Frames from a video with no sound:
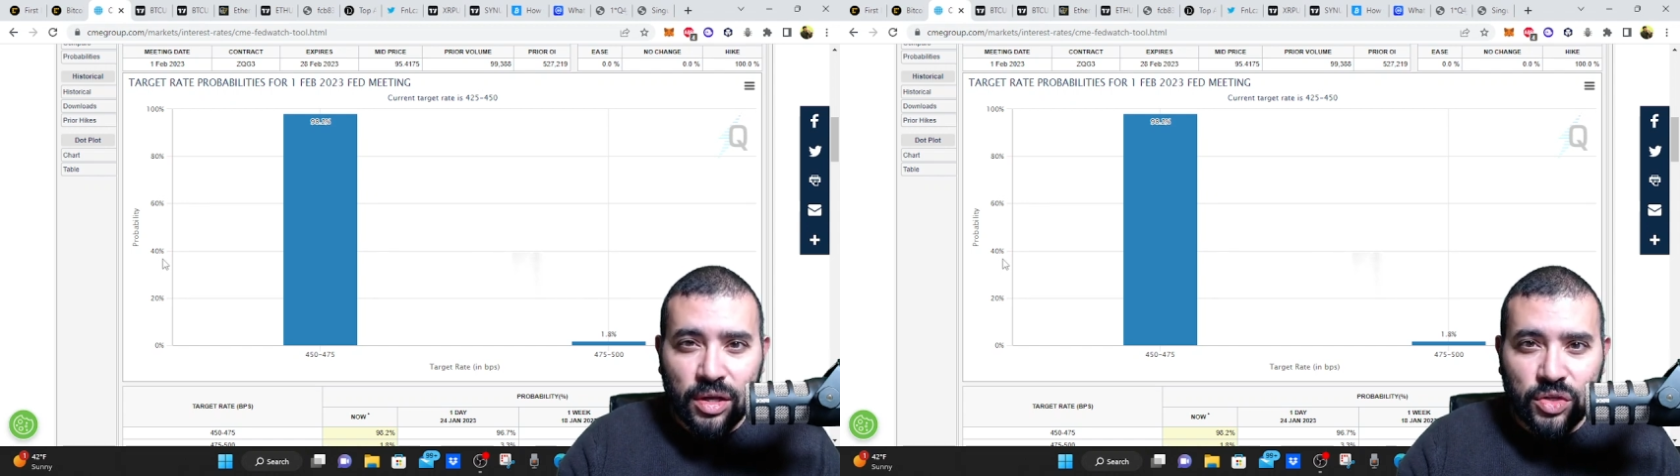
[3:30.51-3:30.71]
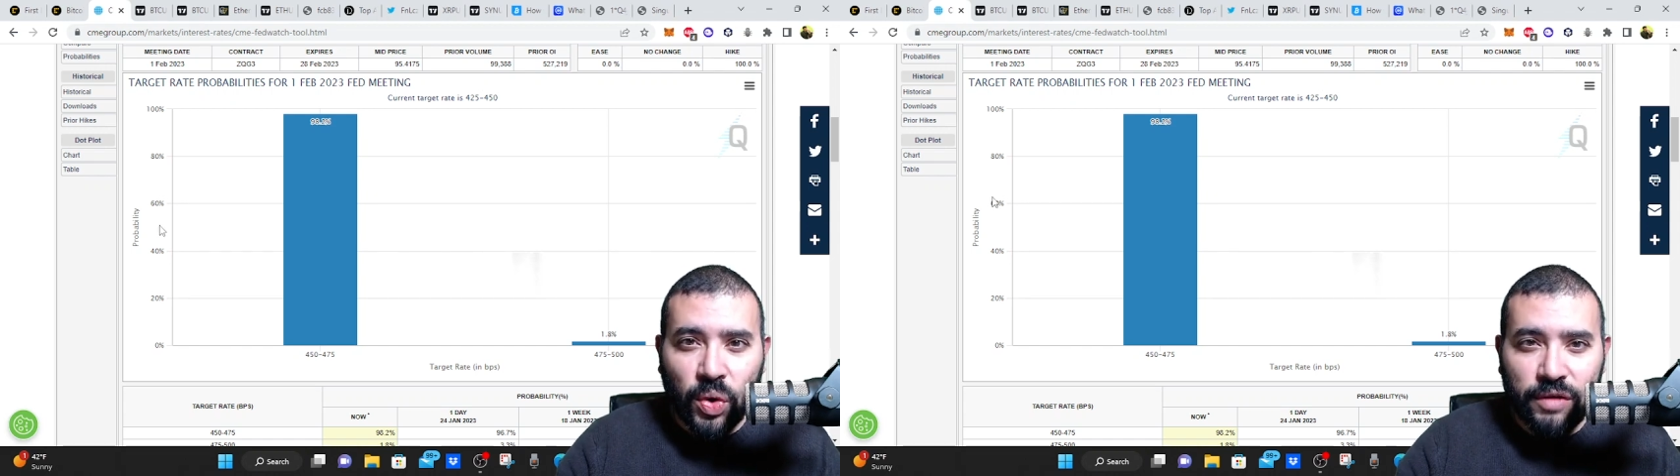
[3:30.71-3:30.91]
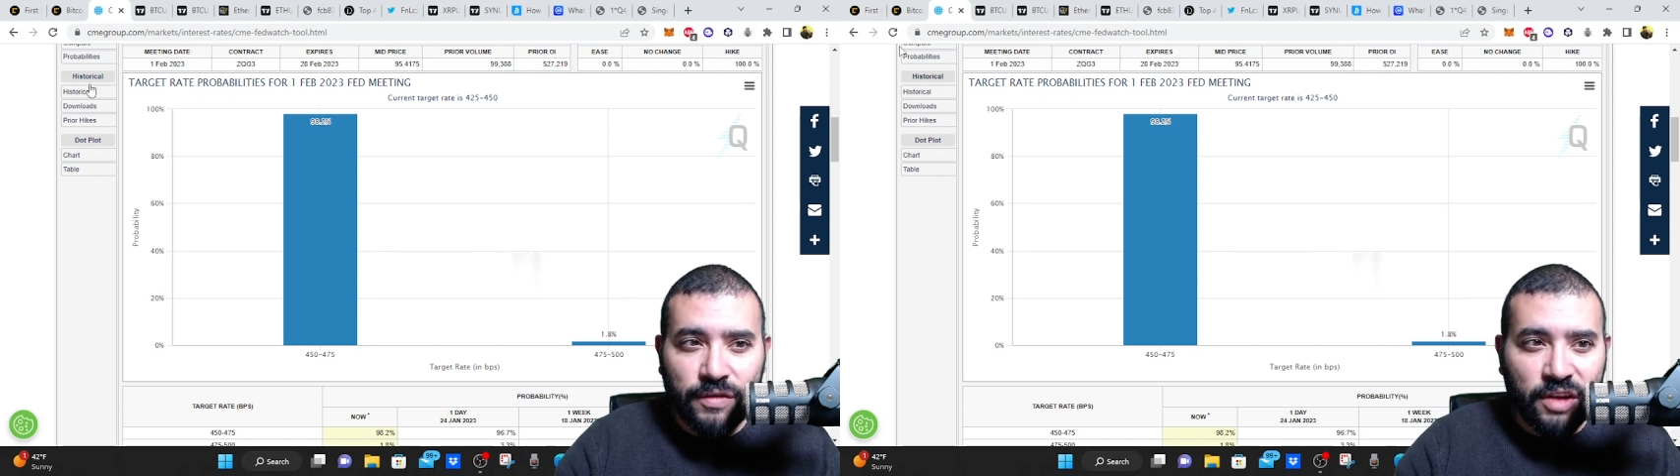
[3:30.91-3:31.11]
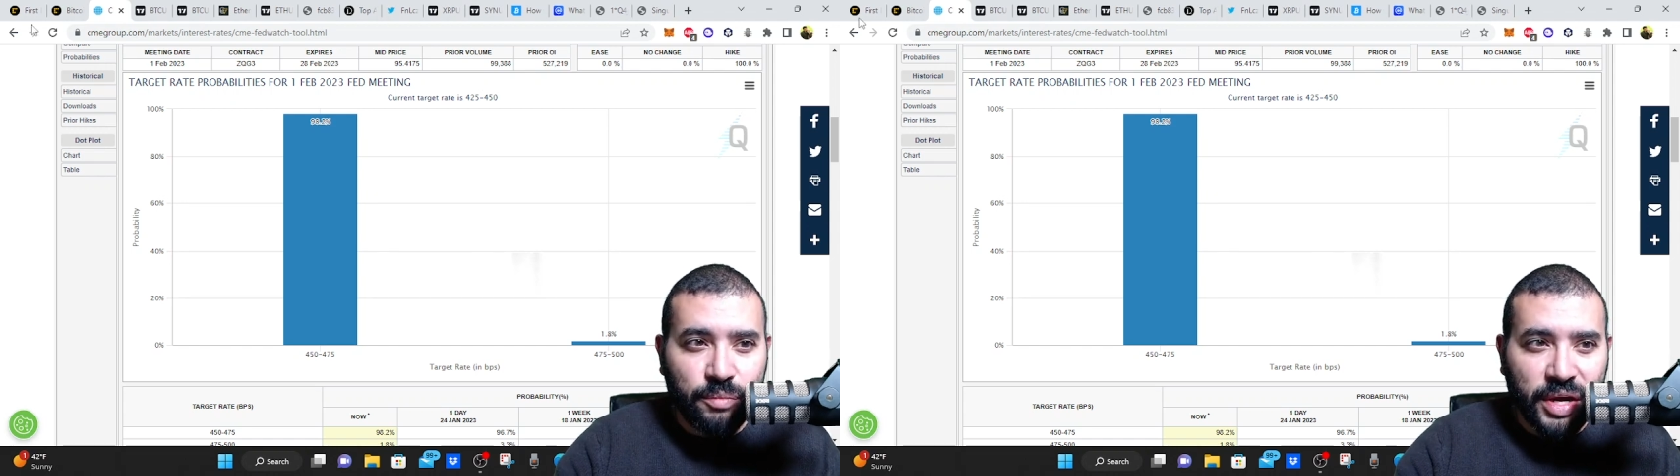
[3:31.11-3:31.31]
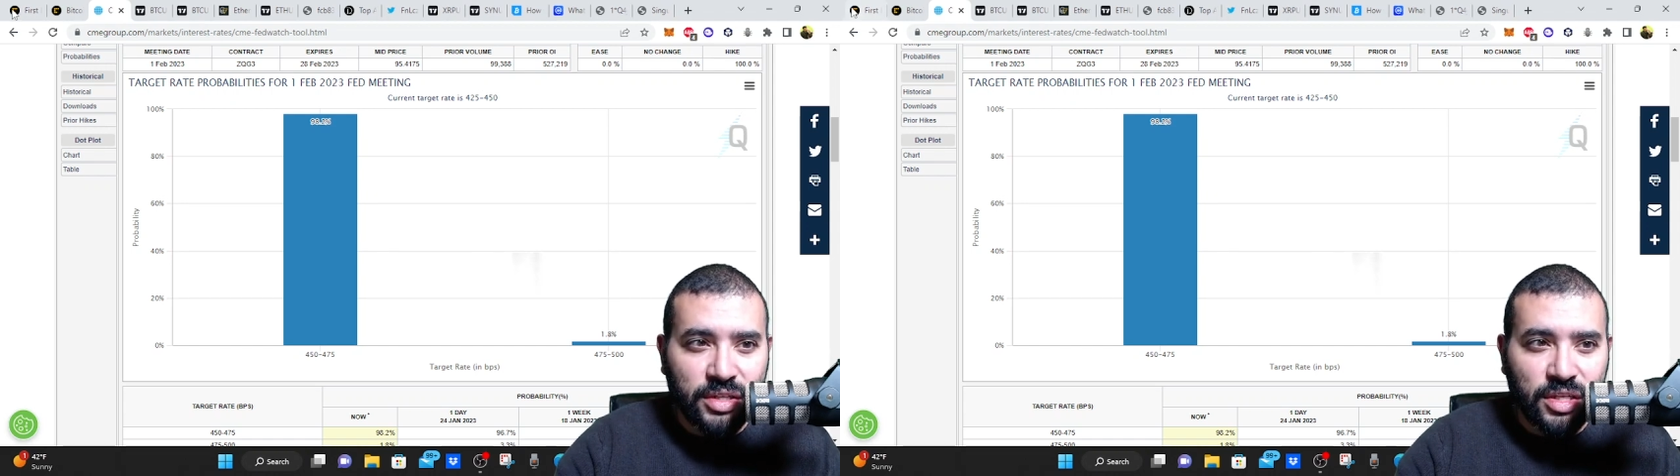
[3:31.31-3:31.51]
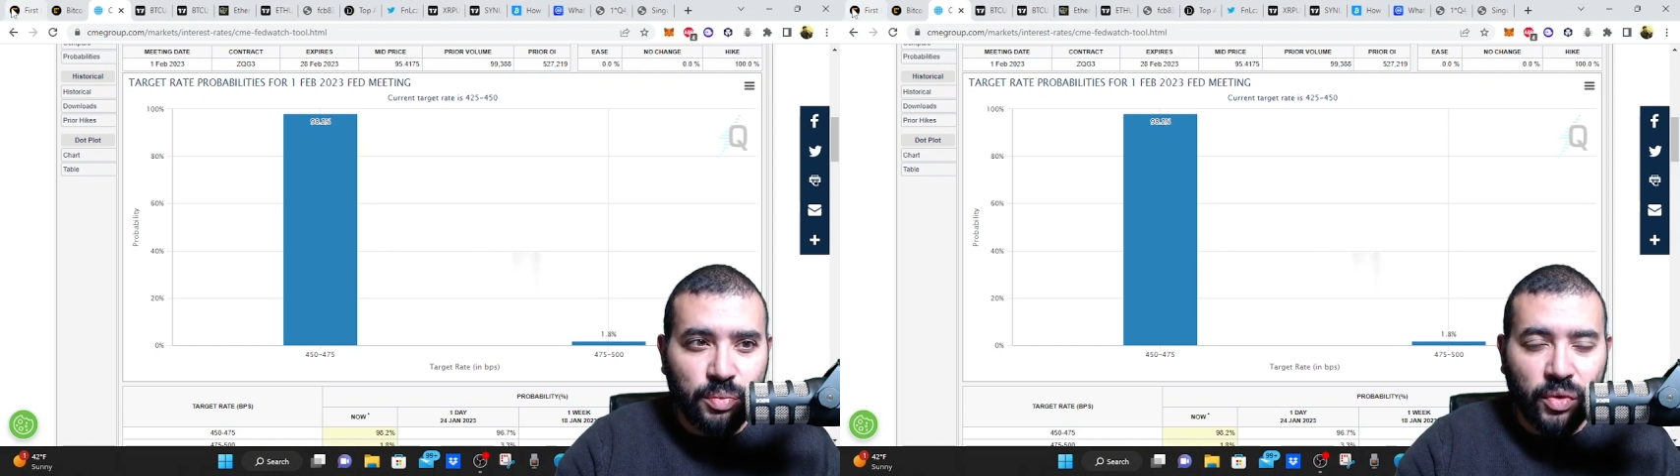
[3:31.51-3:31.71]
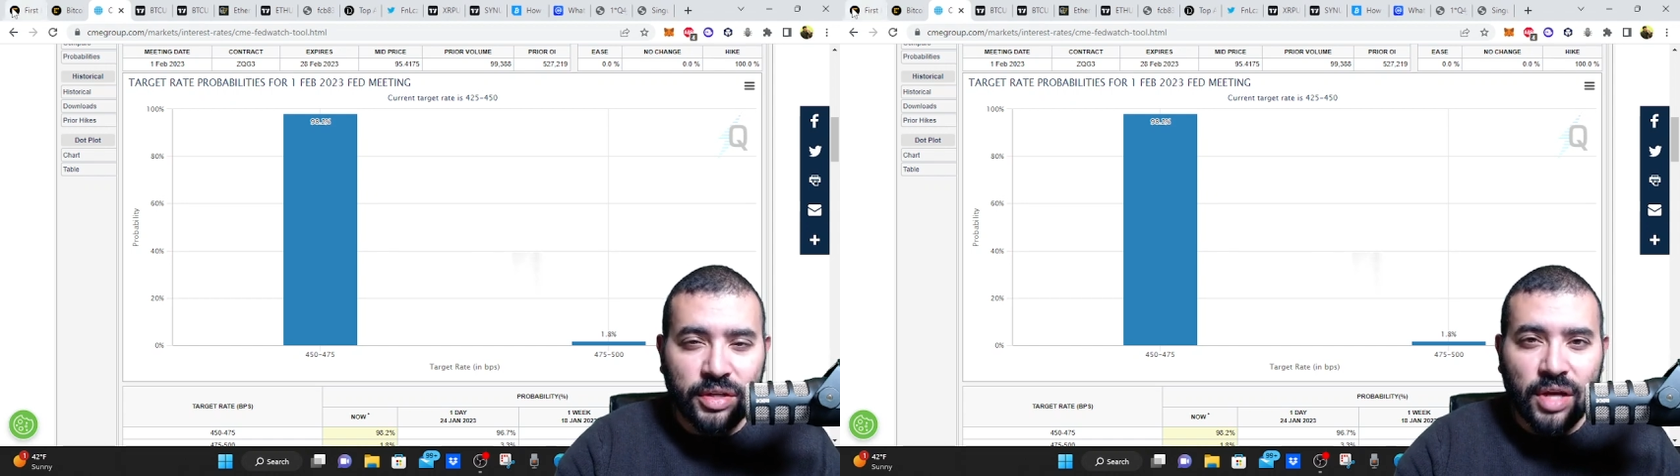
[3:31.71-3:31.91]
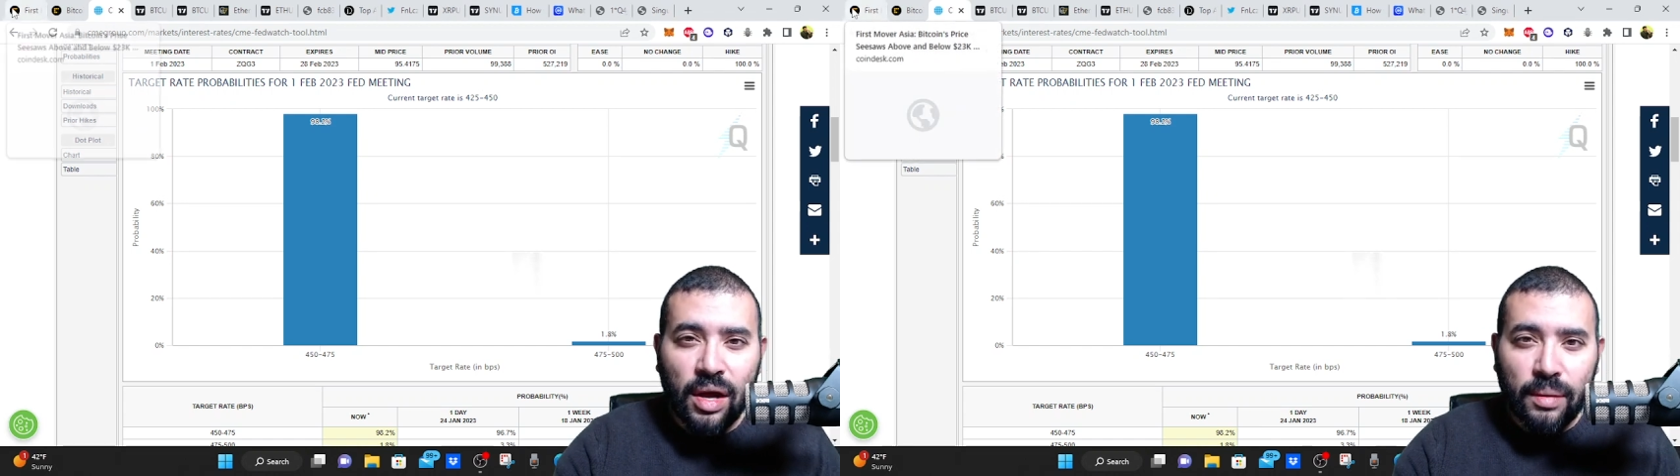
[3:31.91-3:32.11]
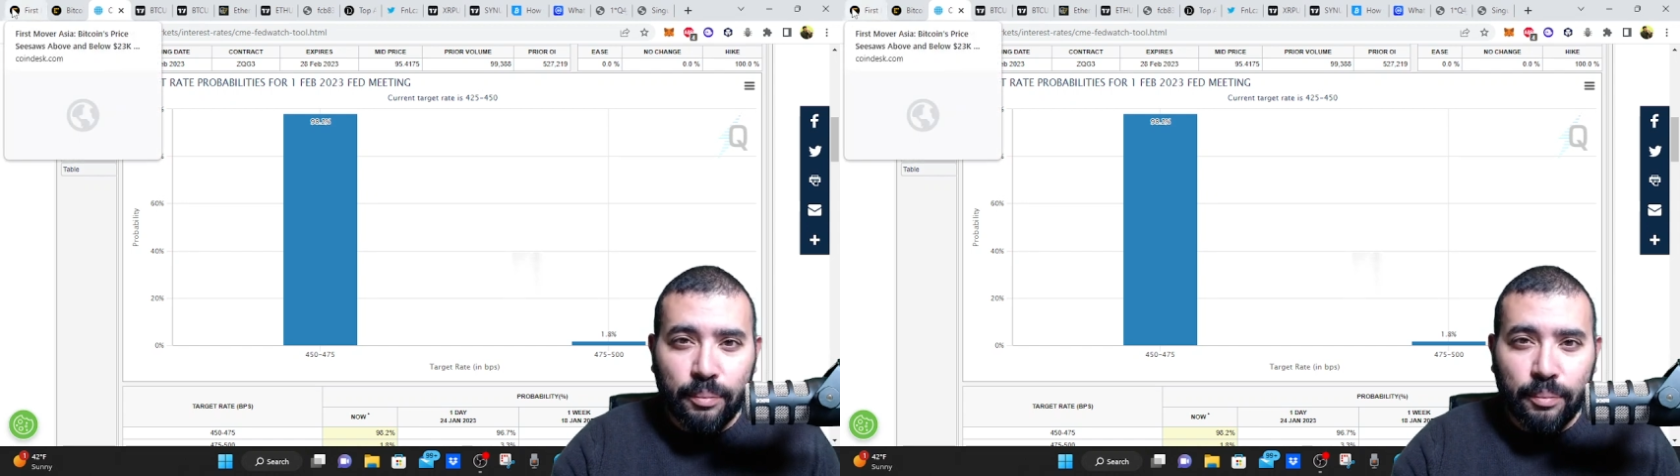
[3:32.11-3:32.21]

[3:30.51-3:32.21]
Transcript: 25 basis points.